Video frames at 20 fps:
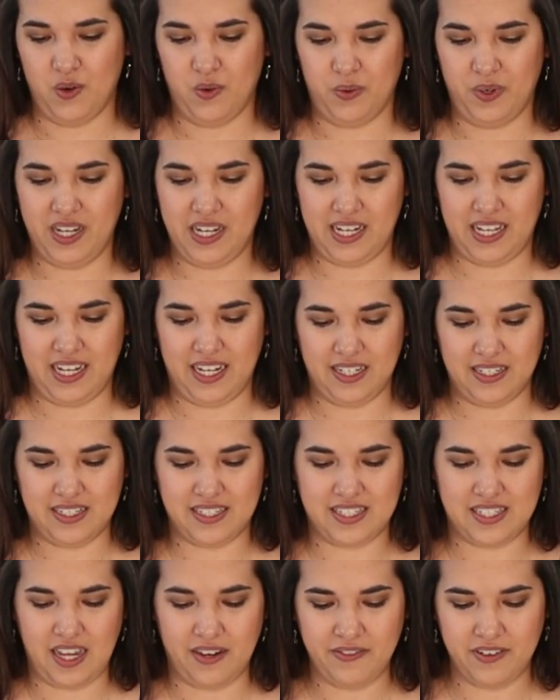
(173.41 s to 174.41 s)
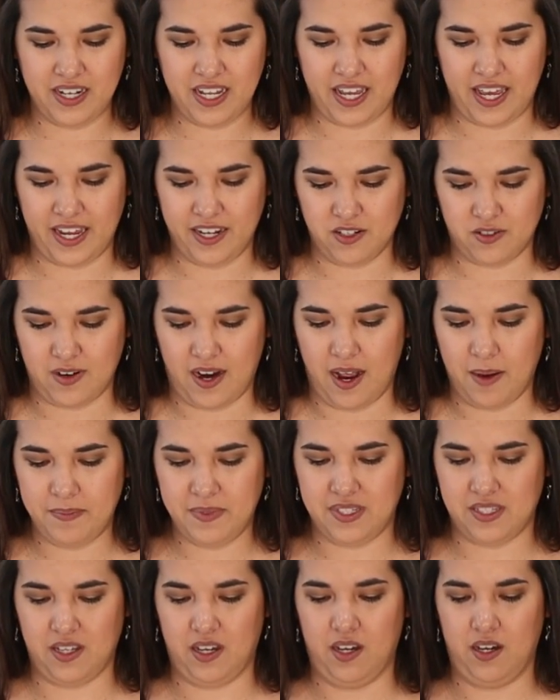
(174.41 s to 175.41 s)
We need 78
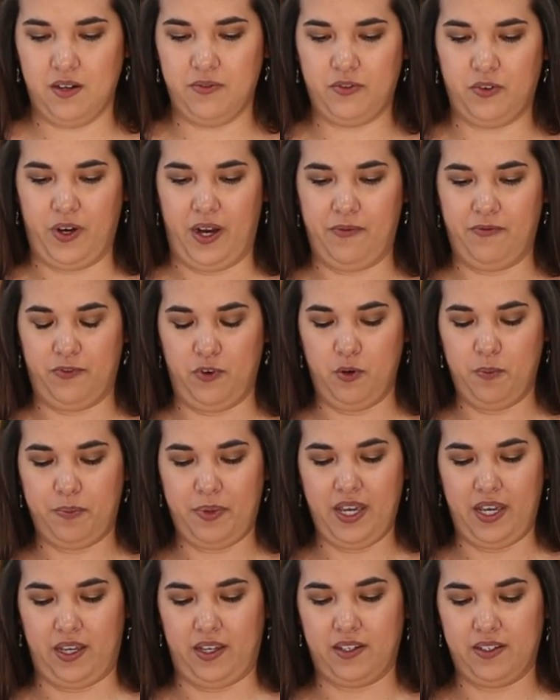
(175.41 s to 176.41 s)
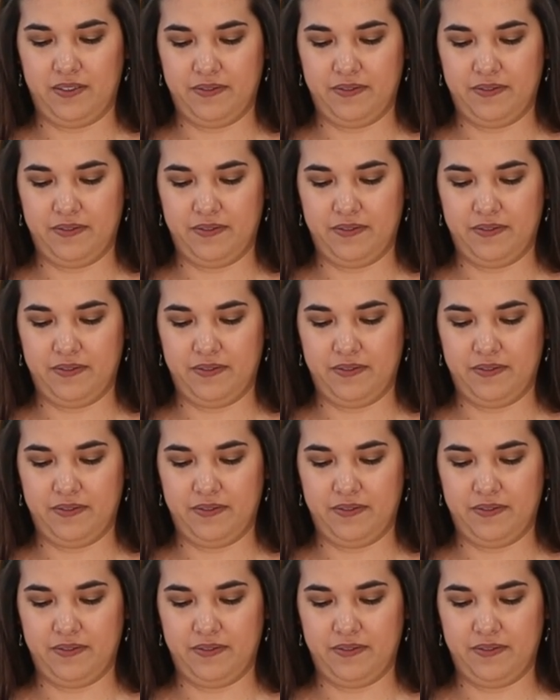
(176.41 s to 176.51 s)
drops of Grapefruit Pink.